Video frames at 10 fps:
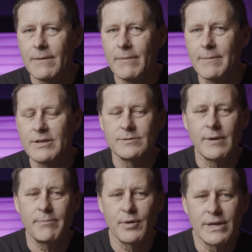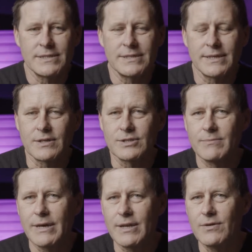maybe some apprenticing, or
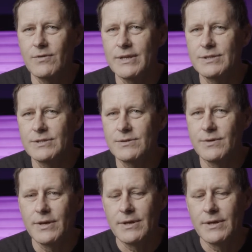somebody who needs to